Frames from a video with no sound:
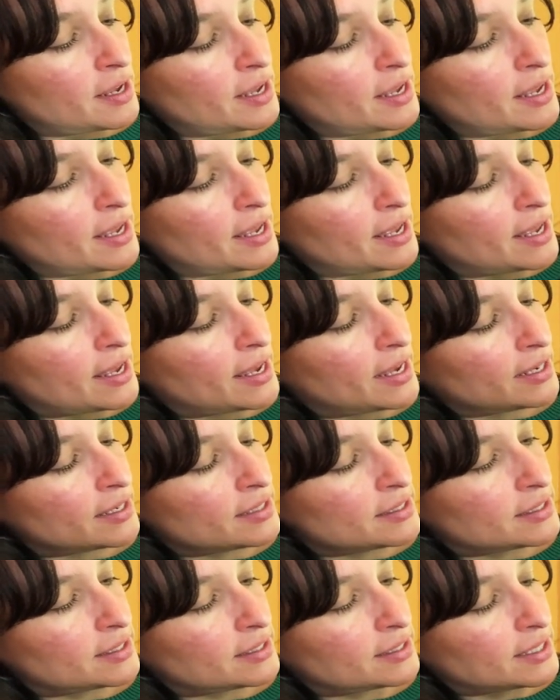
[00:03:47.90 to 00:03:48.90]
And
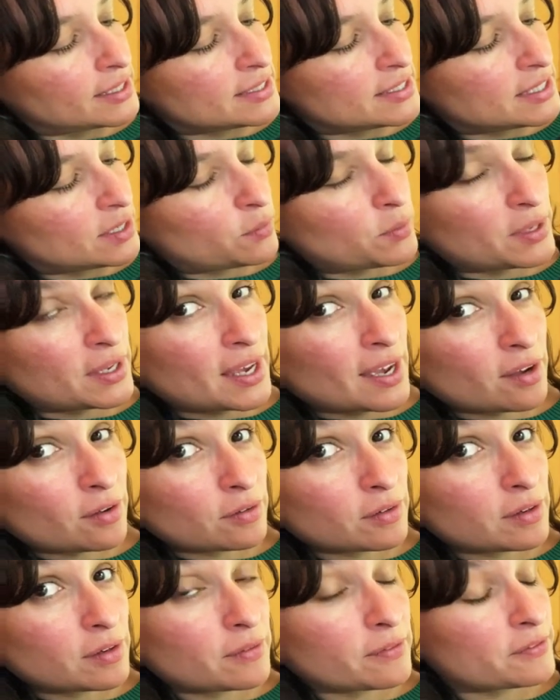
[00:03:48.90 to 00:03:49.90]
let's see, we count
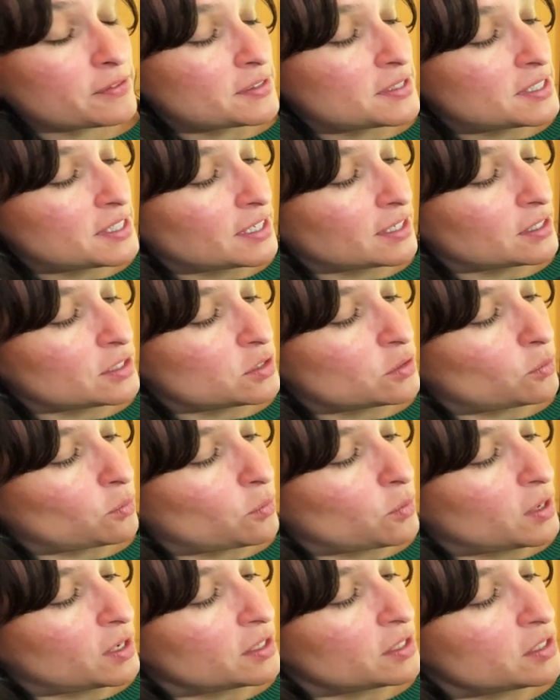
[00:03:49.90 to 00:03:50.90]
6.
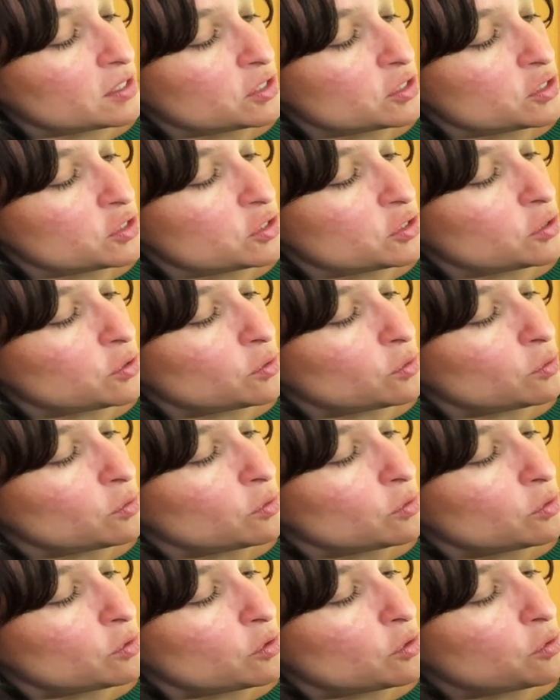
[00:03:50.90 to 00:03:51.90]
1, 2,
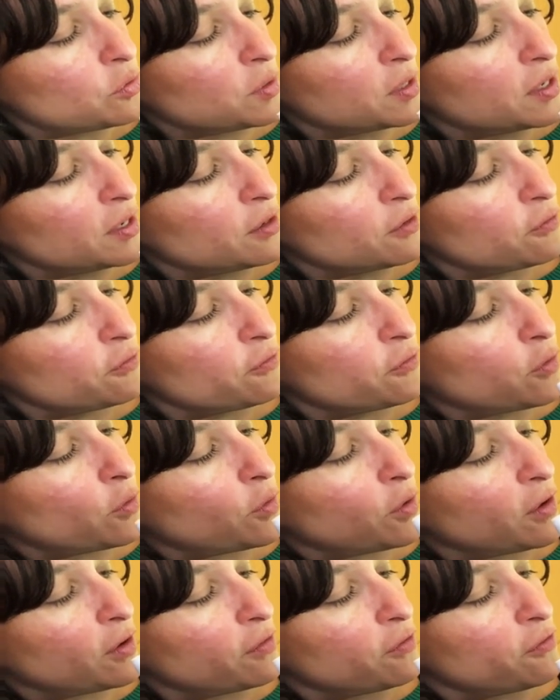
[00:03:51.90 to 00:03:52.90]
3,
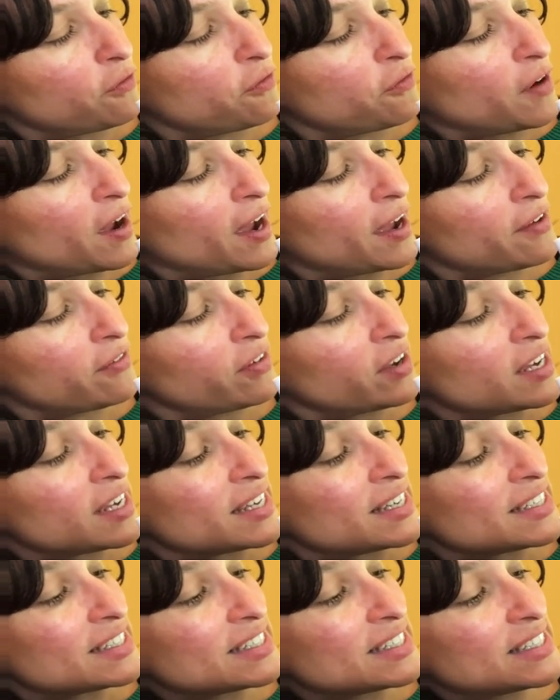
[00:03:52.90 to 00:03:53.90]
4, 5,
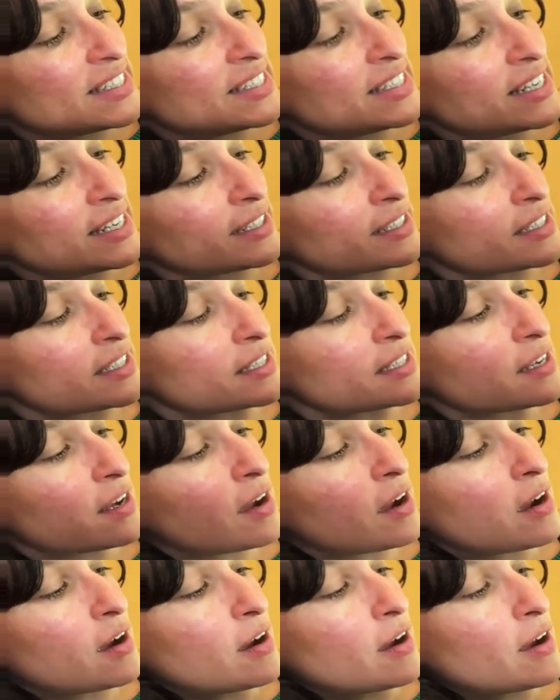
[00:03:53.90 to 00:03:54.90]
6.
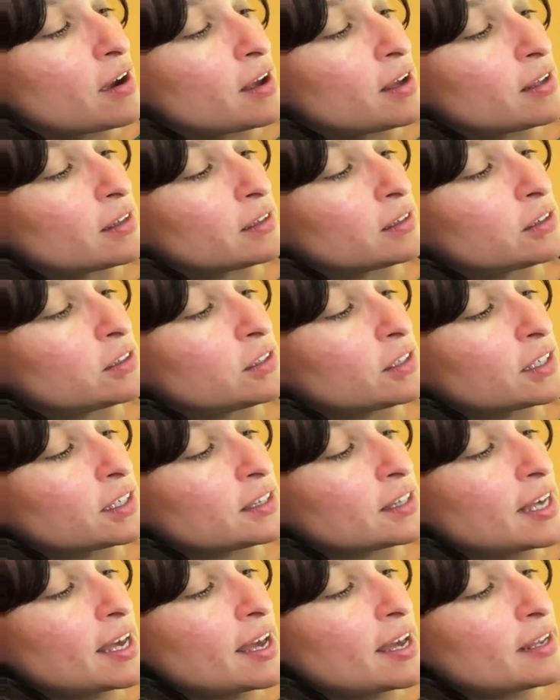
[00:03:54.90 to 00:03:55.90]
Look at
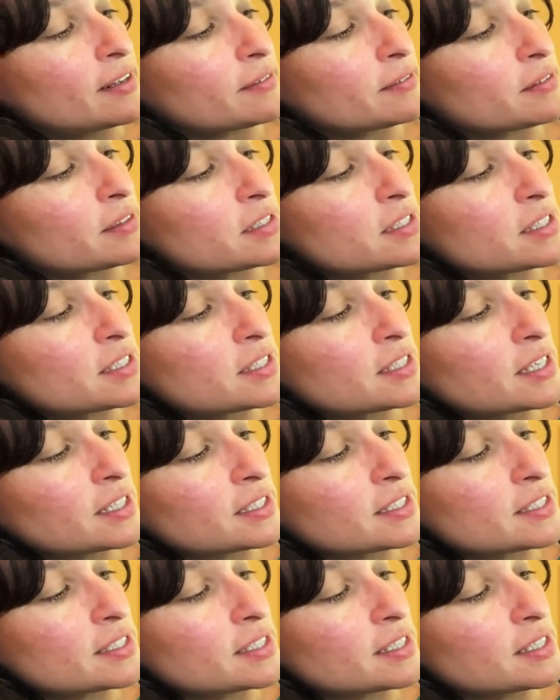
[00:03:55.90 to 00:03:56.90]
that.
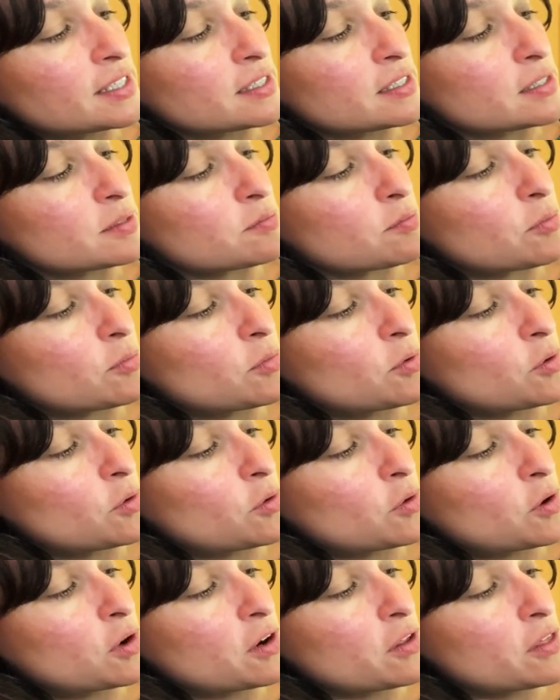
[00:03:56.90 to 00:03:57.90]
6 is
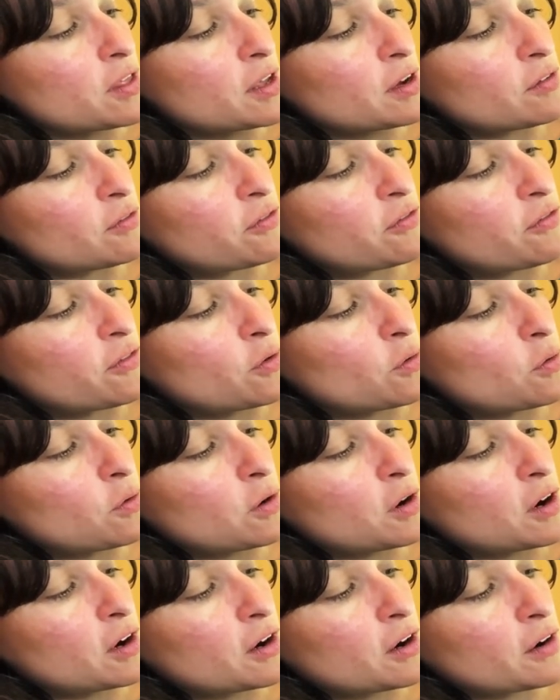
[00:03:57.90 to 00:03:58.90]
more than
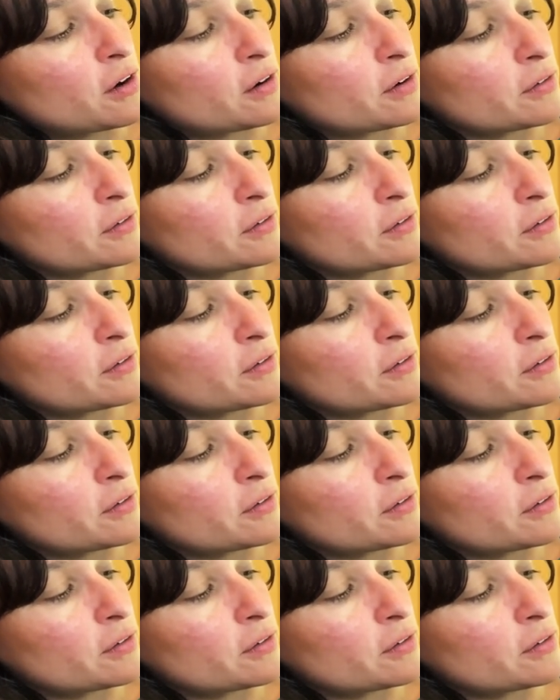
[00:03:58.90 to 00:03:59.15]
4.